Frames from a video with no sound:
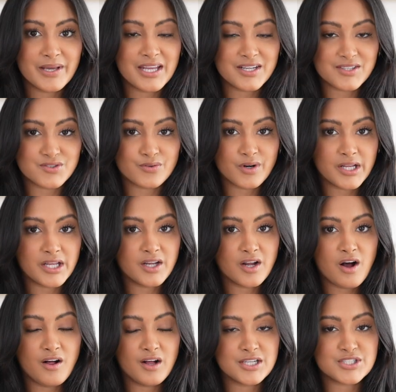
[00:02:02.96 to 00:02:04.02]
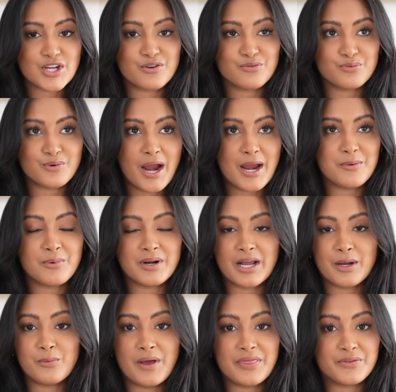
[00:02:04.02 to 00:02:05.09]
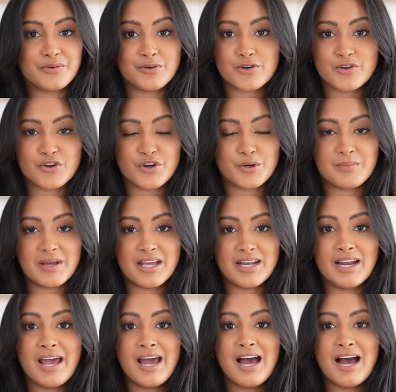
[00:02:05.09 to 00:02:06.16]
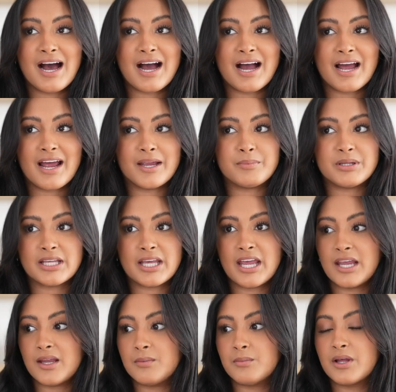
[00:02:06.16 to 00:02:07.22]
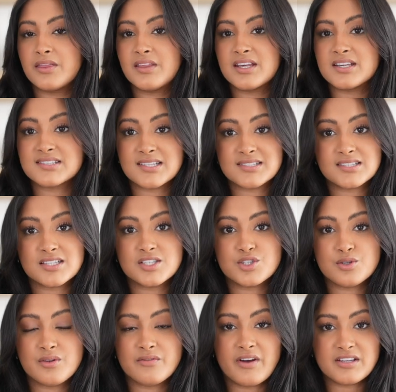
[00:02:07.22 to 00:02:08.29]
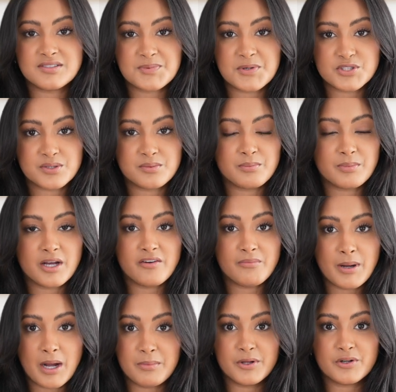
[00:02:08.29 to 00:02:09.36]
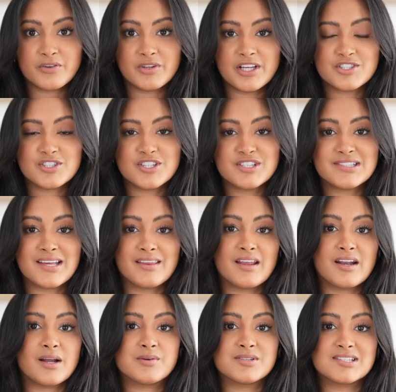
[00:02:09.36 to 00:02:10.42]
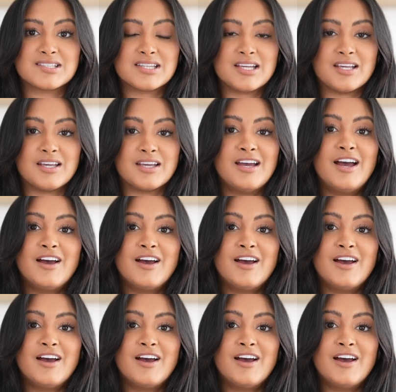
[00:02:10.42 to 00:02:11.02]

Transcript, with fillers: in a sorority in college, and right when I went through recruitment I became the assistant to the vice president of public relations, and then I was the